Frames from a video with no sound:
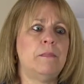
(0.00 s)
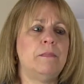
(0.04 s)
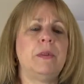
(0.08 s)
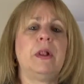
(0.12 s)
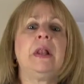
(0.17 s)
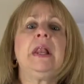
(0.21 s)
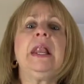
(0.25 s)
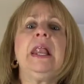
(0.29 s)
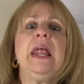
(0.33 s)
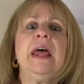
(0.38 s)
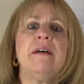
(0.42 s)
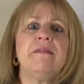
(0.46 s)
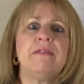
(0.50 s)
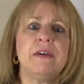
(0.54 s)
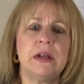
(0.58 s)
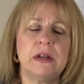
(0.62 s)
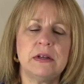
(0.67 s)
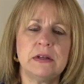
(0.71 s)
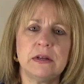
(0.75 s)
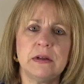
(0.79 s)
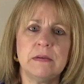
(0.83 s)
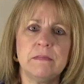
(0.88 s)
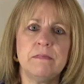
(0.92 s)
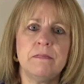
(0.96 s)
live
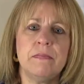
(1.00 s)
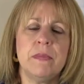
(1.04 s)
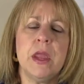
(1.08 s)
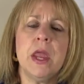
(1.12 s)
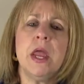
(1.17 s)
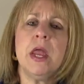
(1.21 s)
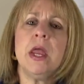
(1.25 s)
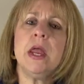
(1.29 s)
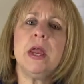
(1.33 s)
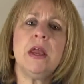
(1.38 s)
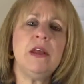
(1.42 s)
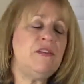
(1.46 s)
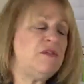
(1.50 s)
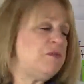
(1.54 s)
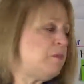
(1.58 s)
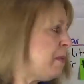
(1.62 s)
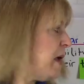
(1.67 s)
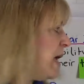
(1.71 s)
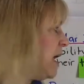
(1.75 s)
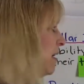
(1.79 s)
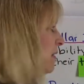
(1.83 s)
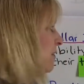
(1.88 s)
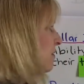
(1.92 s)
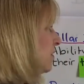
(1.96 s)
it is
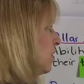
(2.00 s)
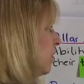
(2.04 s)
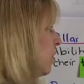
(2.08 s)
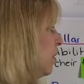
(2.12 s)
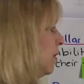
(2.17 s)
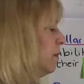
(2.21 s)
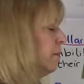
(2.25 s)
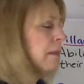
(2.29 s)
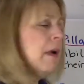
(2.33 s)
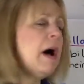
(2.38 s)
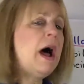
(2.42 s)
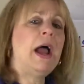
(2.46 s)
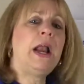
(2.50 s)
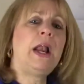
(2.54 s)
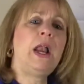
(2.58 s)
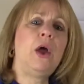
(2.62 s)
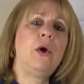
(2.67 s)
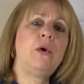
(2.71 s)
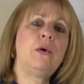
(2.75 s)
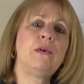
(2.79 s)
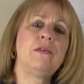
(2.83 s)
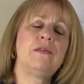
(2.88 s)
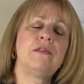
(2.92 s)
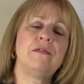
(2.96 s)
based on my
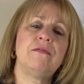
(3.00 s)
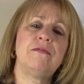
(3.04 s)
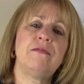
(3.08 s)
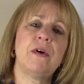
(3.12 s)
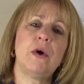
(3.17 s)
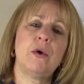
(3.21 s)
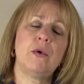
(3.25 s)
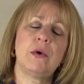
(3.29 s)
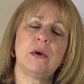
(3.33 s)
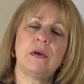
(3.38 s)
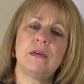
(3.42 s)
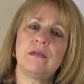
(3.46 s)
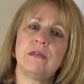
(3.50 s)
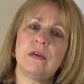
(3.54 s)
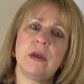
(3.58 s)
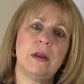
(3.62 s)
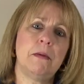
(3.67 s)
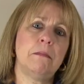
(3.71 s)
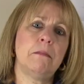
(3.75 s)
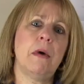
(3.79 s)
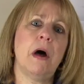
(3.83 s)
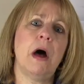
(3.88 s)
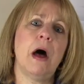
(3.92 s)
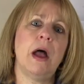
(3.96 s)
locus of focus
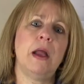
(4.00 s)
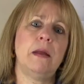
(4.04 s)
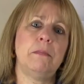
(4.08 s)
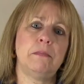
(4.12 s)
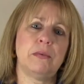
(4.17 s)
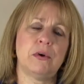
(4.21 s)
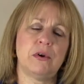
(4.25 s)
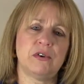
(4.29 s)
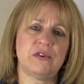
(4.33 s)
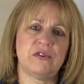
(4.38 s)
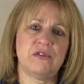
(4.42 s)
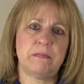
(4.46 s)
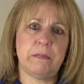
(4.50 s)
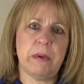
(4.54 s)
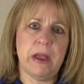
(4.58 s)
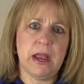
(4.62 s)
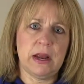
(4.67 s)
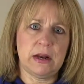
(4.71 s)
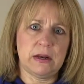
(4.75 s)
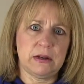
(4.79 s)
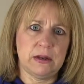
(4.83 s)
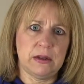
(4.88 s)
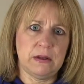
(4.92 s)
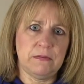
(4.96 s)
and my
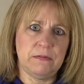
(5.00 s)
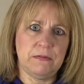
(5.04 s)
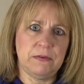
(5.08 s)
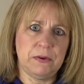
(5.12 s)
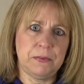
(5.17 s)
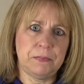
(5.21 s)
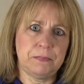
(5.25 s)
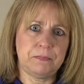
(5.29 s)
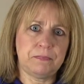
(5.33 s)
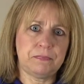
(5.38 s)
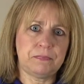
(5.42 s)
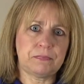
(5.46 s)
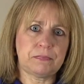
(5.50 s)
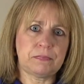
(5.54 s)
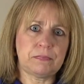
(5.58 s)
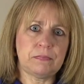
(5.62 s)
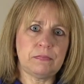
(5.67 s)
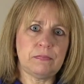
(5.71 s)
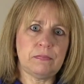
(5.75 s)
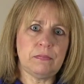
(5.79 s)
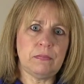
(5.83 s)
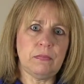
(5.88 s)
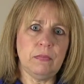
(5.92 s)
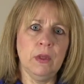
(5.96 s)
perspective.
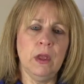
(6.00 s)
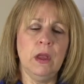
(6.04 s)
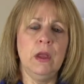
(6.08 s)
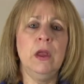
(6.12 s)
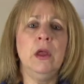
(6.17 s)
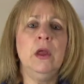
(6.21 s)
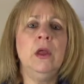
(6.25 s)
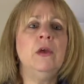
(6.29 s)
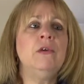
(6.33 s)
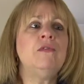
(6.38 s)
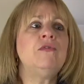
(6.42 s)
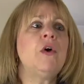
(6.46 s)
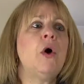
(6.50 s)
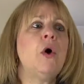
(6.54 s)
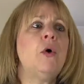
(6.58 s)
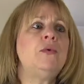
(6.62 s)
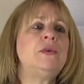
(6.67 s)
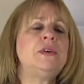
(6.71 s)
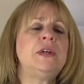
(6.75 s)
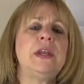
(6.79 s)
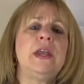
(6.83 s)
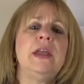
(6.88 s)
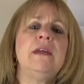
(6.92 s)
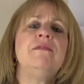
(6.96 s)
So
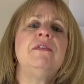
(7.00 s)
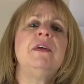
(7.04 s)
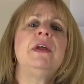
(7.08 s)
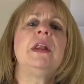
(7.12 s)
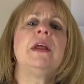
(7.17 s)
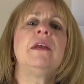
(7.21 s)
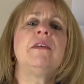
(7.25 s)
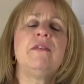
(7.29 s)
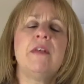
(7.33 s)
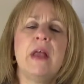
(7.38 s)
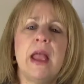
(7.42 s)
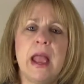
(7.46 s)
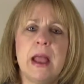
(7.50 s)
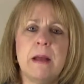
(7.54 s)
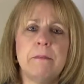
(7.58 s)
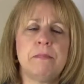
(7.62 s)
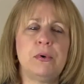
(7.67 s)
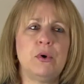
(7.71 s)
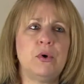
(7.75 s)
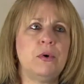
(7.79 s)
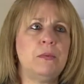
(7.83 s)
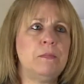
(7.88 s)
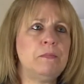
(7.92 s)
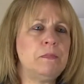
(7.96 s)
to give you an
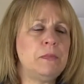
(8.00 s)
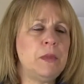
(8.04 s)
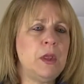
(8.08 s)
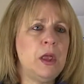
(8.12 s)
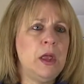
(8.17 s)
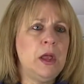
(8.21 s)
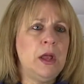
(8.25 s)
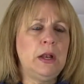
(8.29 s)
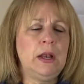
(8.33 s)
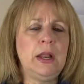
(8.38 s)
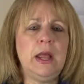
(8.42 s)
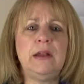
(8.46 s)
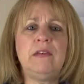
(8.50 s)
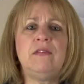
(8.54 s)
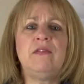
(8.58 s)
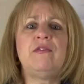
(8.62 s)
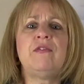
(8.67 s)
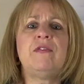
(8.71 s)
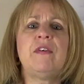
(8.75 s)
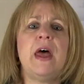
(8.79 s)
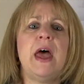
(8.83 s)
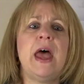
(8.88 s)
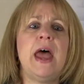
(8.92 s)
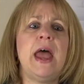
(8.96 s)
example, let's
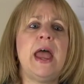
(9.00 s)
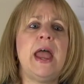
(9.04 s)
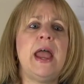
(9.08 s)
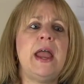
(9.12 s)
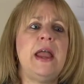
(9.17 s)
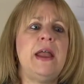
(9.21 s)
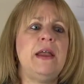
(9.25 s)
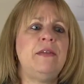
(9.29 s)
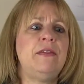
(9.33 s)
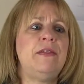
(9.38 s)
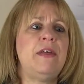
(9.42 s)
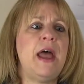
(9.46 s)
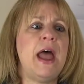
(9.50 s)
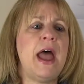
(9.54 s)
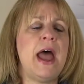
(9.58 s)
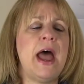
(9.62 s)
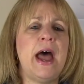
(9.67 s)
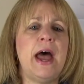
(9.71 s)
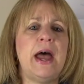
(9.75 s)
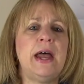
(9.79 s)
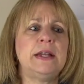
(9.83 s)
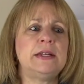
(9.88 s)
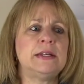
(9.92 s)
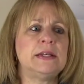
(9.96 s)
say
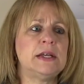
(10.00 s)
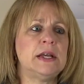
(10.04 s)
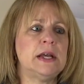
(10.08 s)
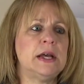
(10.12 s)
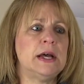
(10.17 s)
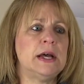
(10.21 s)
that